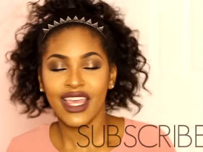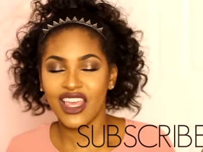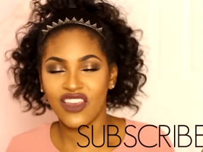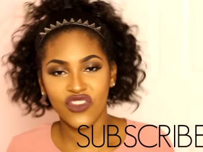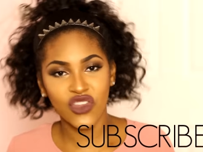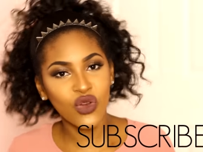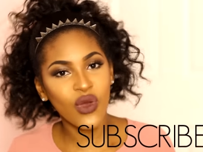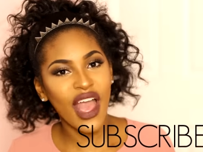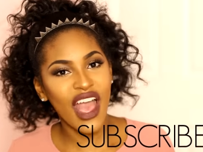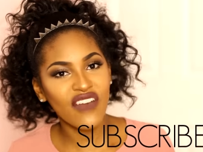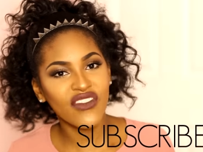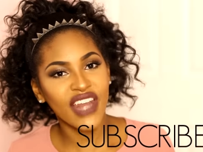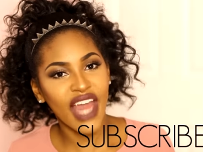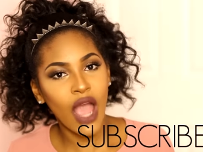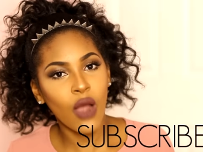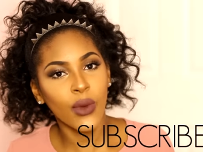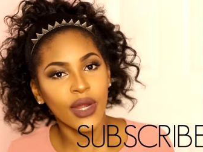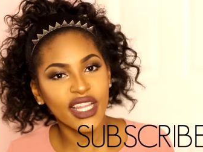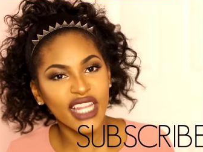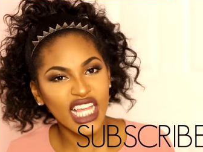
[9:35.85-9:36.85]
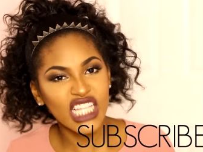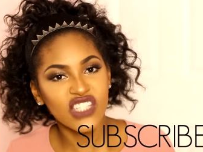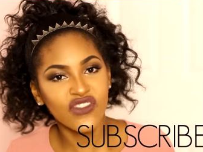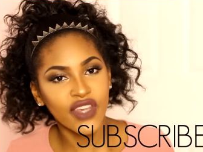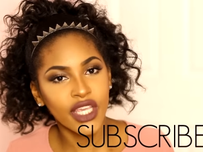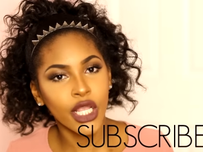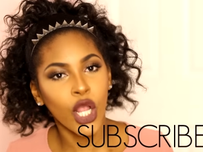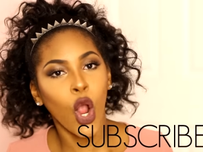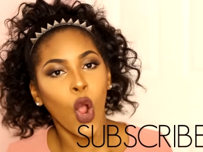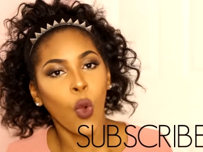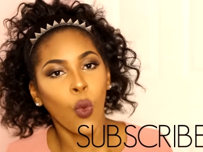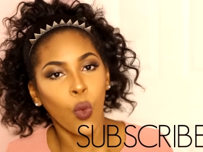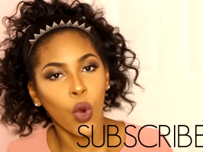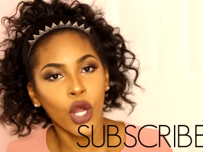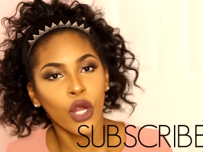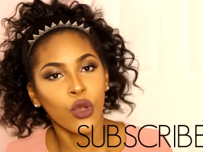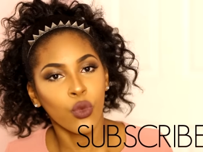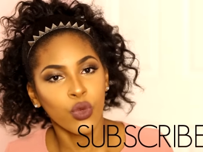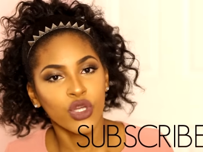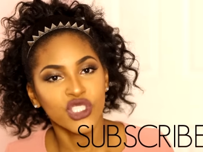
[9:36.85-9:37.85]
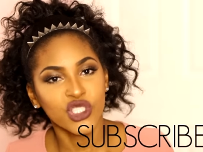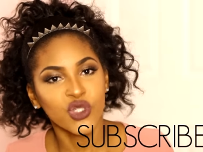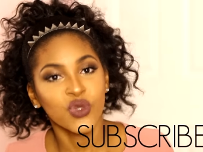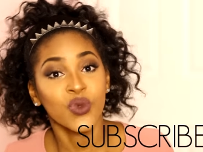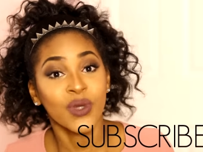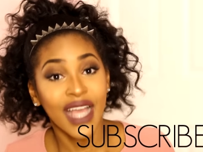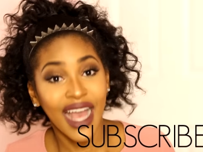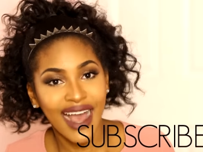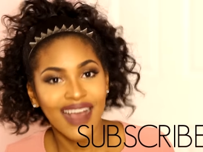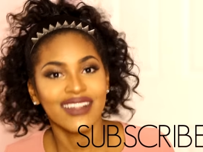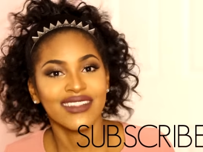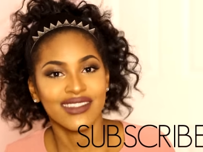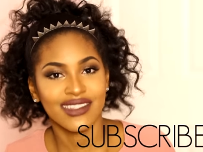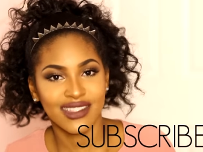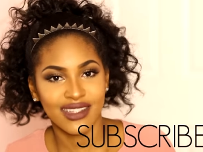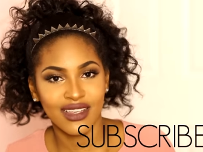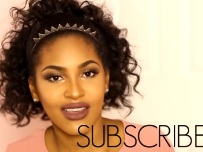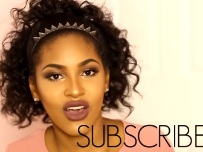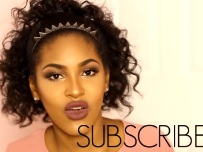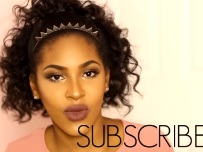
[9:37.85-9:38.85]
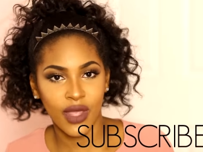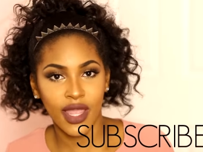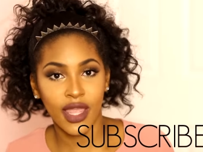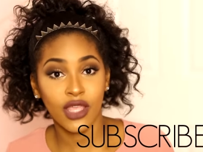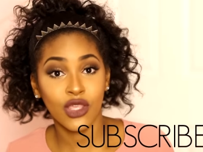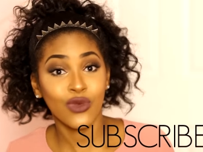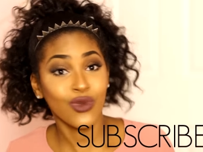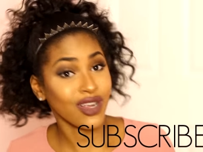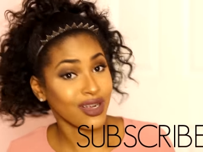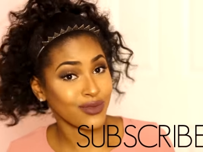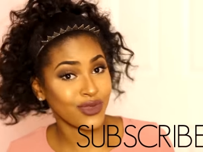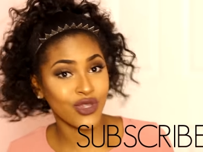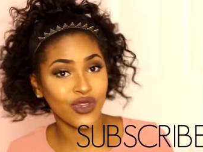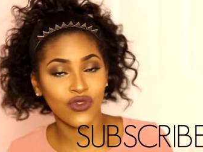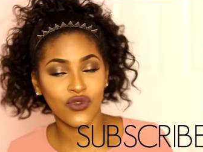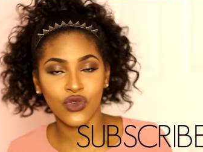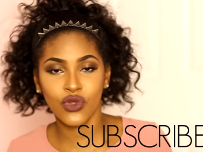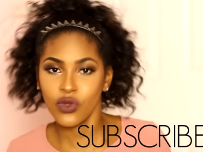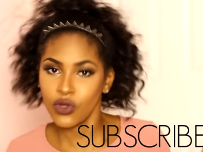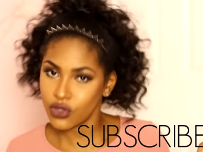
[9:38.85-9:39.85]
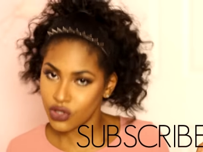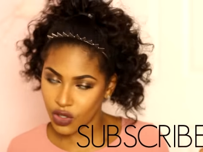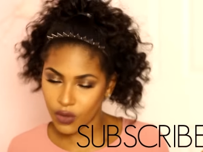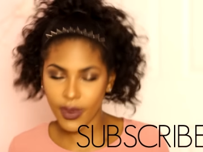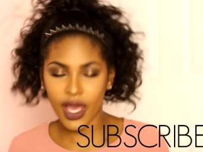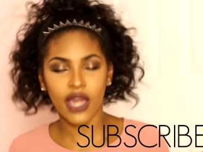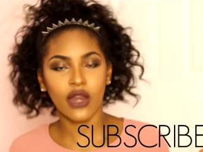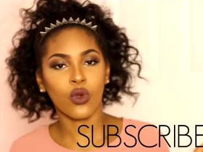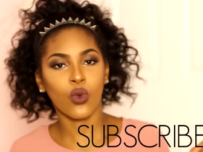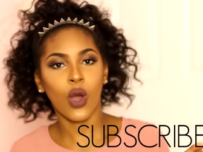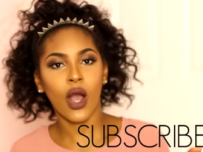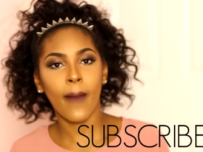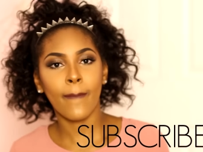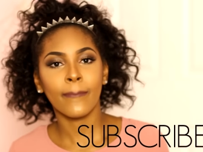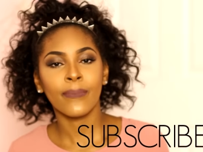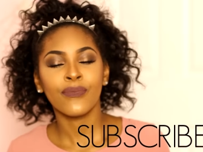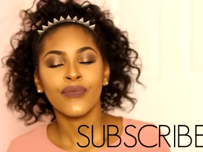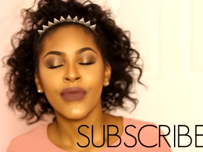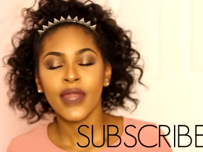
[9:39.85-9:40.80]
If you don't have an hourglass figure, work what you got, okay? You are beautiful no matter what.